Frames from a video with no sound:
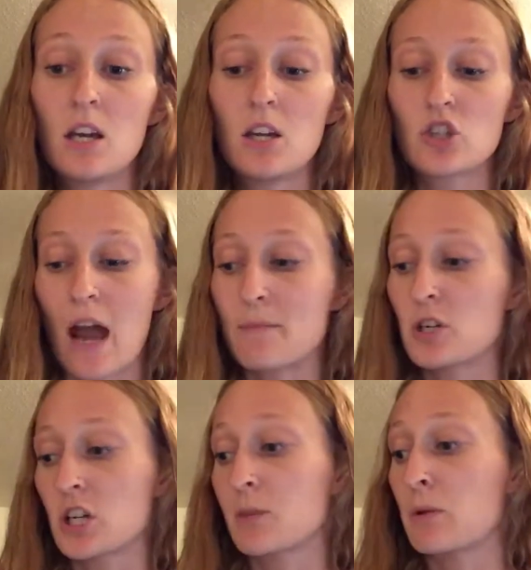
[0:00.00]
chapter
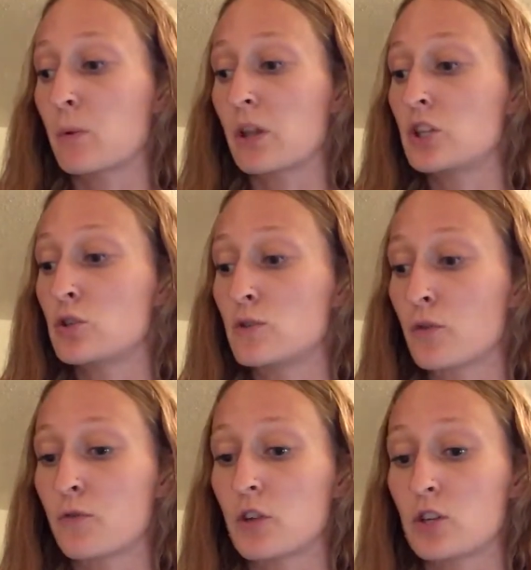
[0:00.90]
could be really
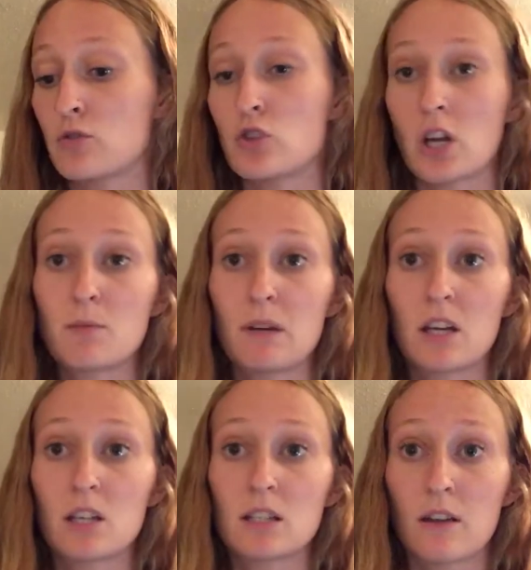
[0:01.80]
useful for you just
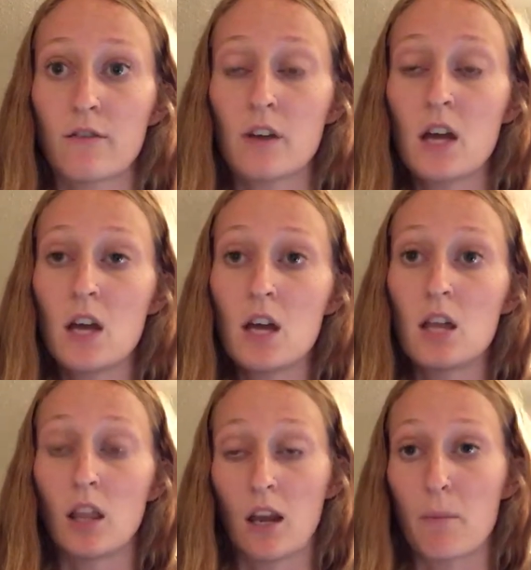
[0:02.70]
because of
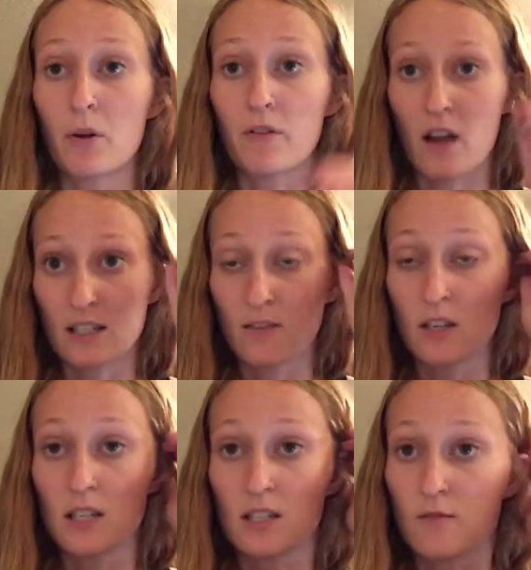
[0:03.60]
the number of
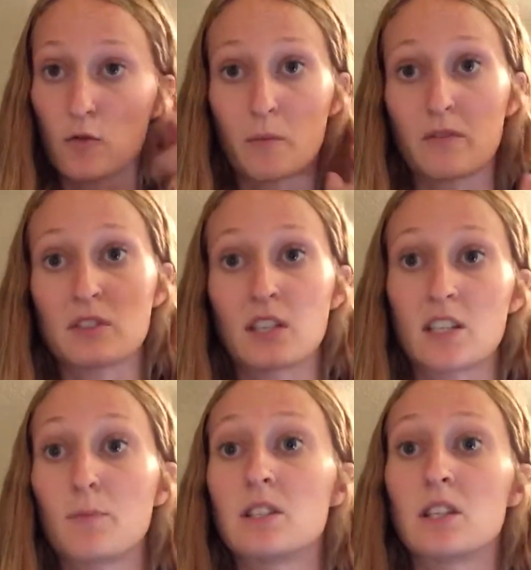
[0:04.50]
activities and formative
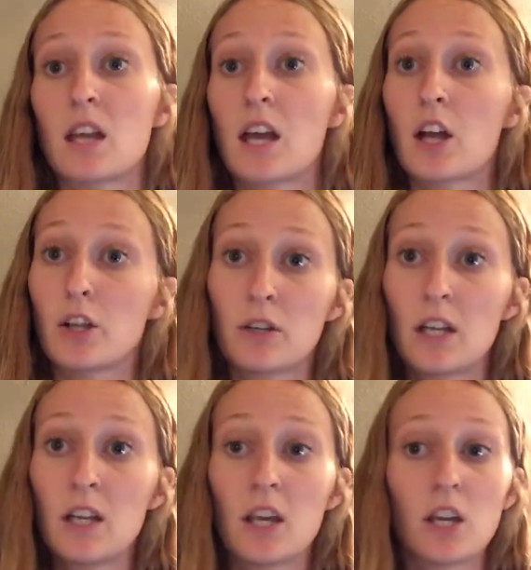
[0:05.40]
assessments that they
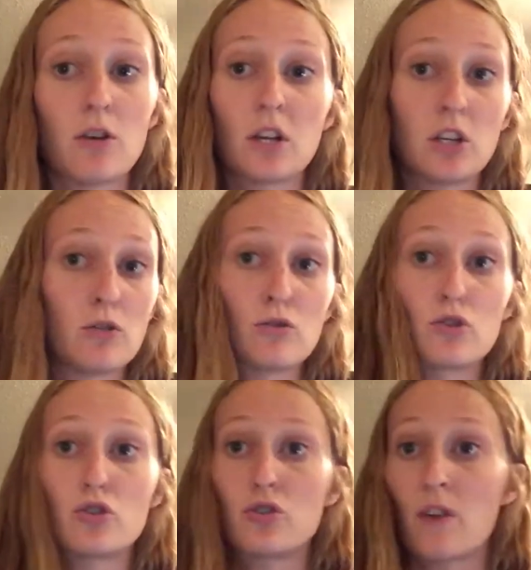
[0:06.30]
included that you can use
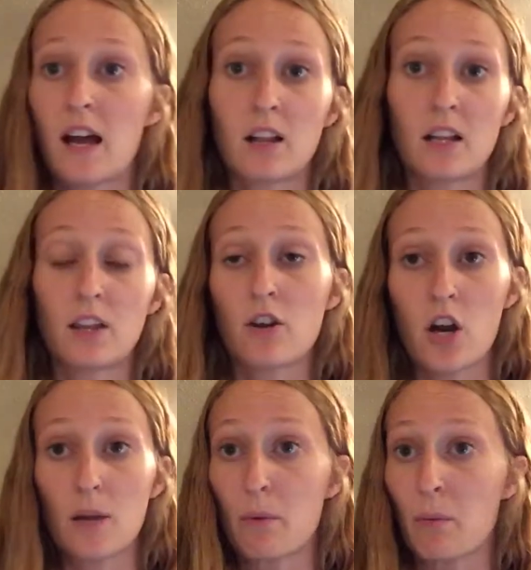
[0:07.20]
directly. They're
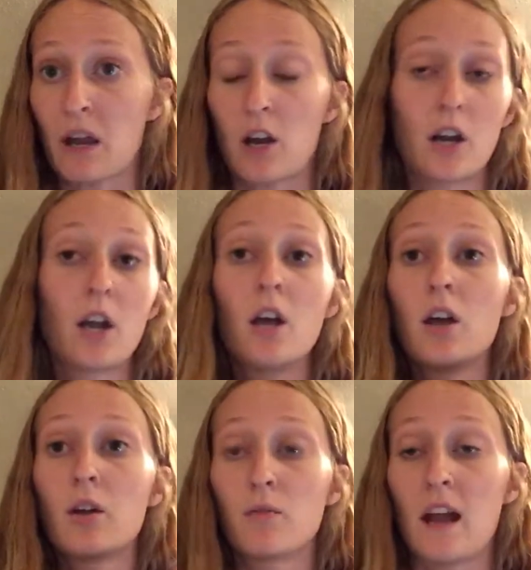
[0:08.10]
already prepared,
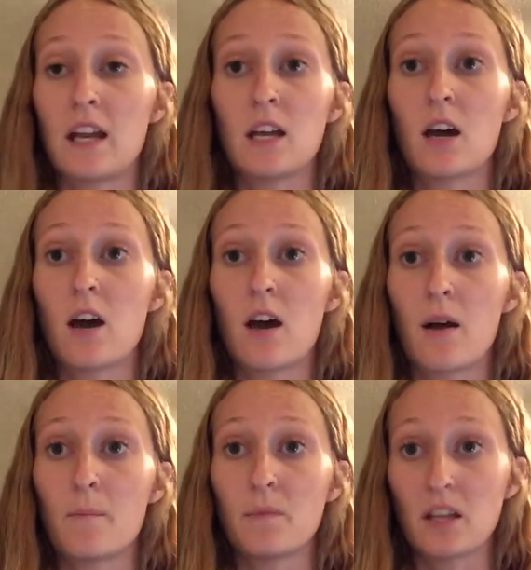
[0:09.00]
ready
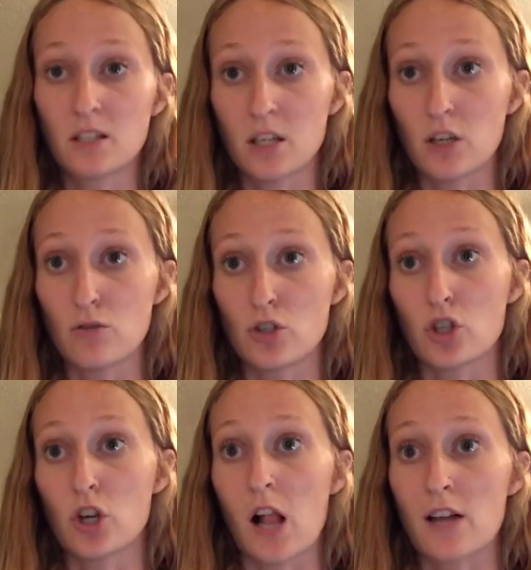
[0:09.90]
to use in
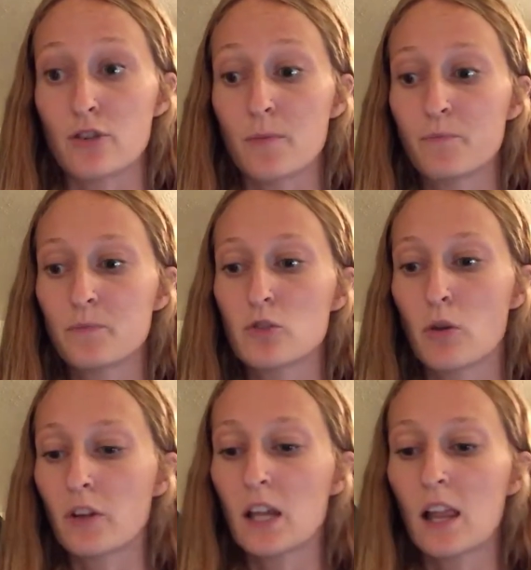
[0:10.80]
your classroom. So I
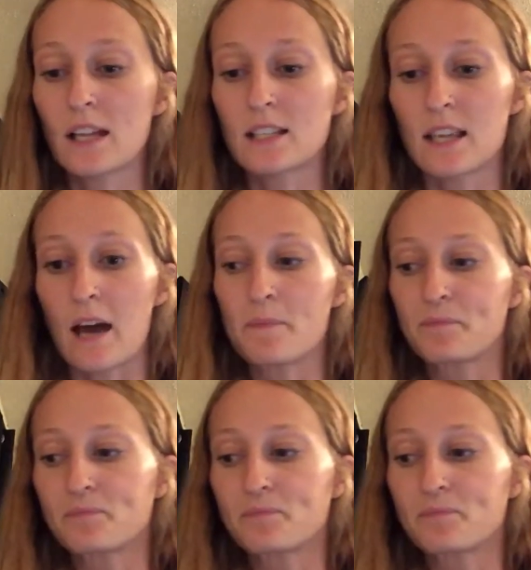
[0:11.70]
really liked that.